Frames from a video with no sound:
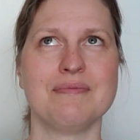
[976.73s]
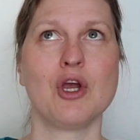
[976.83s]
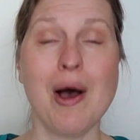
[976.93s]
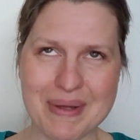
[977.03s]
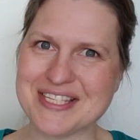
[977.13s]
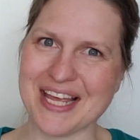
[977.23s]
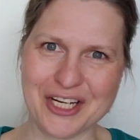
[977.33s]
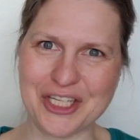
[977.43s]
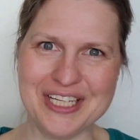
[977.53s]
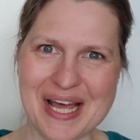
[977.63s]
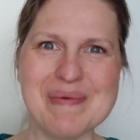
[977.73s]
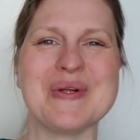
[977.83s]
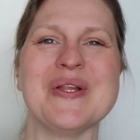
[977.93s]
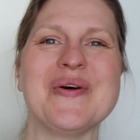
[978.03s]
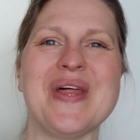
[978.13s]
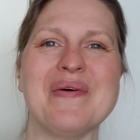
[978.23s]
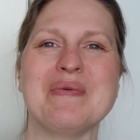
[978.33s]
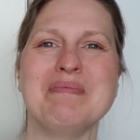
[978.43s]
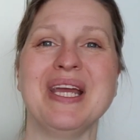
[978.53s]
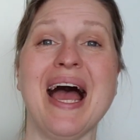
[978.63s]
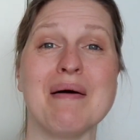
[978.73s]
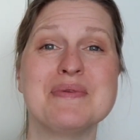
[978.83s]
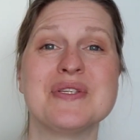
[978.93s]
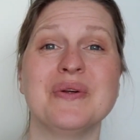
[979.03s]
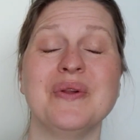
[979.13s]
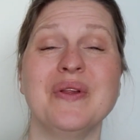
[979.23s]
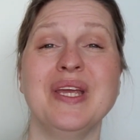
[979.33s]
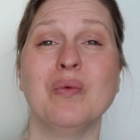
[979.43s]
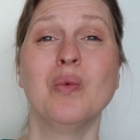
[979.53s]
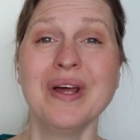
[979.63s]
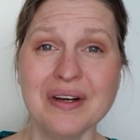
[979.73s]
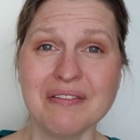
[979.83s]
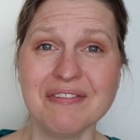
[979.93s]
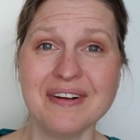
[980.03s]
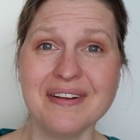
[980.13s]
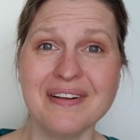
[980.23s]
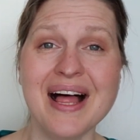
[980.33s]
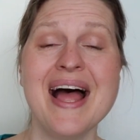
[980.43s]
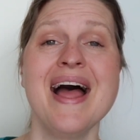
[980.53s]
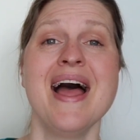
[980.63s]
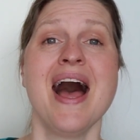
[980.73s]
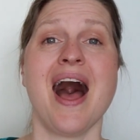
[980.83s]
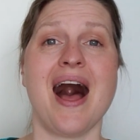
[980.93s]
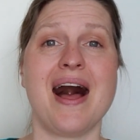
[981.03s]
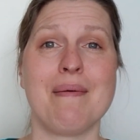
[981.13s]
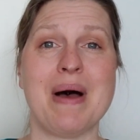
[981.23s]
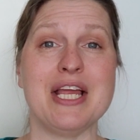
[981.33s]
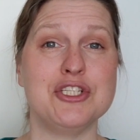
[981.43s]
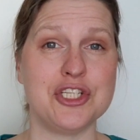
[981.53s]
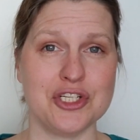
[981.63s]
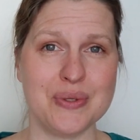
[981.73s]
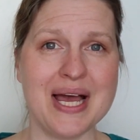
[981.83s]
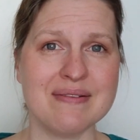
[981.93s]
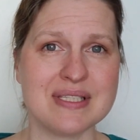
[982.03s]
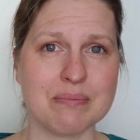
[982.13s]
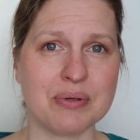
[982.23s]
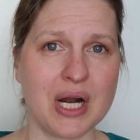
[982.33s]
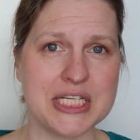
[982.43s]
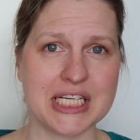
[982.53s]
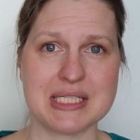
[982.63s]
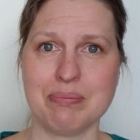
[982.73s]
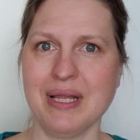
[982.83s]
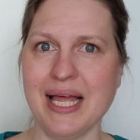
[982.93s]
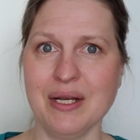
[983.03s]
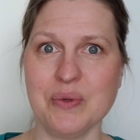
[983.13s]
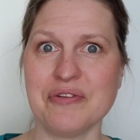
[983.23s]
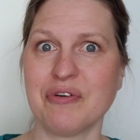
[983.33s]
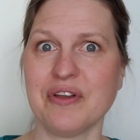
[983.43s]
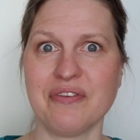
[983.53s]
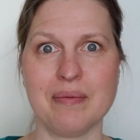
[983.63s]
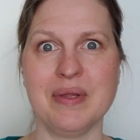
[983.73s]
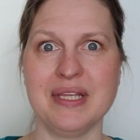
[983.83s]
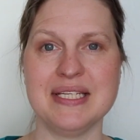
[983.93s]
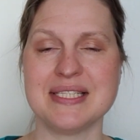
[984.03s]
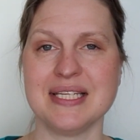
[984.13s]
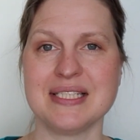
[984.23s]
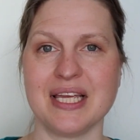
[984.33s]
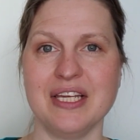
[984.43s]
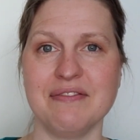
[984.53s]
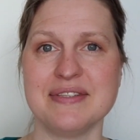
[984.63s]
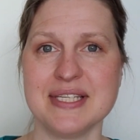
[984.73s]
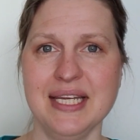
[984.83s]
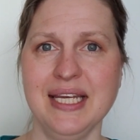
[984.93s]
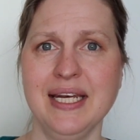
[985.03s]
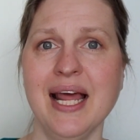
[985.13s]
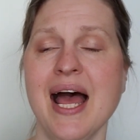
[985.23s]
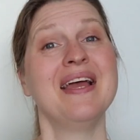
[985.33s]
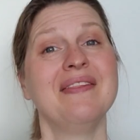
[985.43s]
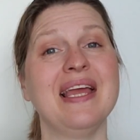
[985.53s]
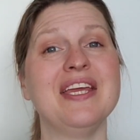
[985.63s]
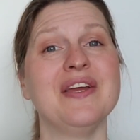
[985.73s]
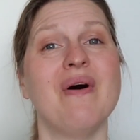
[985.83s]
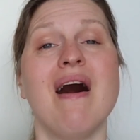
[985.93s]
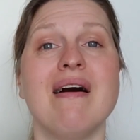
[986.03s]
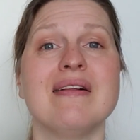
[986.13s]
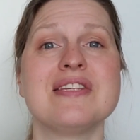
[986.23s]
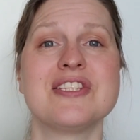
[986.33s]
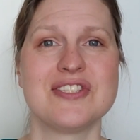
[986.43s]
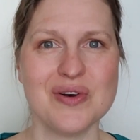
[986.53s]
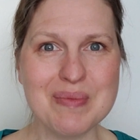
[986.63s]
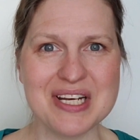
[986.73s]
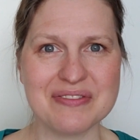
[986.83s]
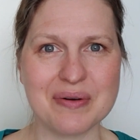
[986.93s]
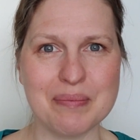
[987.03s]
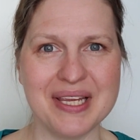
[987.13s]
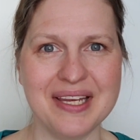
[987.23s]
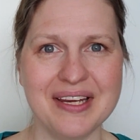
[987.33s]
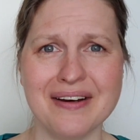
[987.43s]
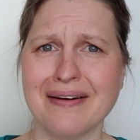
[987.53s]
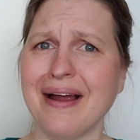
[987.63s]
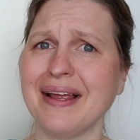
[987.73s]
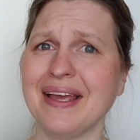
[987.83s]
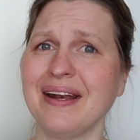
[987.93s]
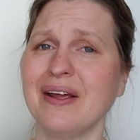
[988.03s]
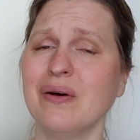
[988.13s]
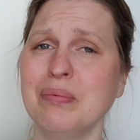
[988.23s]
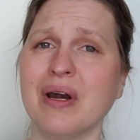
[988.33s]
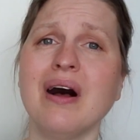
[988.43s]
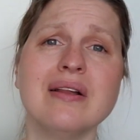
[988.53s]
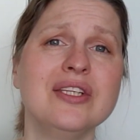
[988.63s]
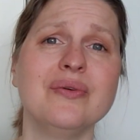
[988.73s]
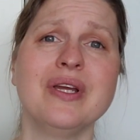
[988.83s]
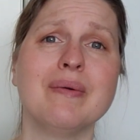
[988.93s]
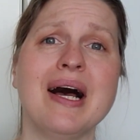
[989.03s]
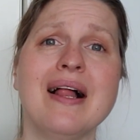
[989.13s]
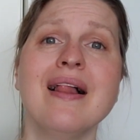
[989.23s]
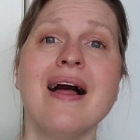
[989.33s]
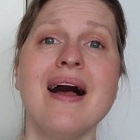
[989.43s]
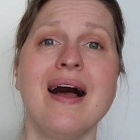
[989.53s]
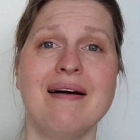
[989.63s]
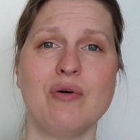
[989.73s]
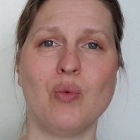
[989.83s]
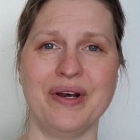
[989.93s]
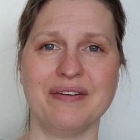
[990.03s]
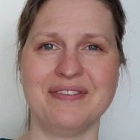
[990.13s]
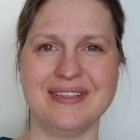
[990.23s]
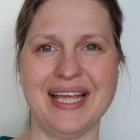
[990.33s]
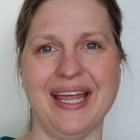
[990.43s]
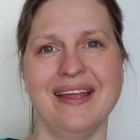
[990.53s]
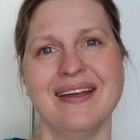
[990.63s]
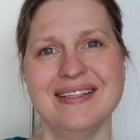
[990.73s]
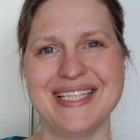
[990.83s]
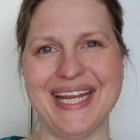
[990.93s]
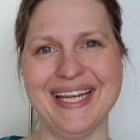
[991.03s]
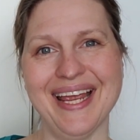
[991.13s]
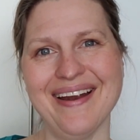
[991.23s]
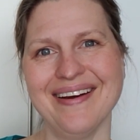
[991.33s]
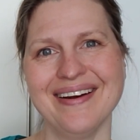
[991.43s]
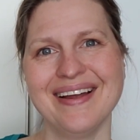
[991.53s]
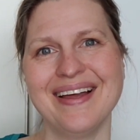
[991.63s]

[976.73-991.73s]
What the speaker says: comment section down below, that would be absolutely wonderful. I do have some projects planned for some of these things that you've seen. Thank you all so much for being here. Again, I hope you're all doing well. Have a wonderful day. Take care.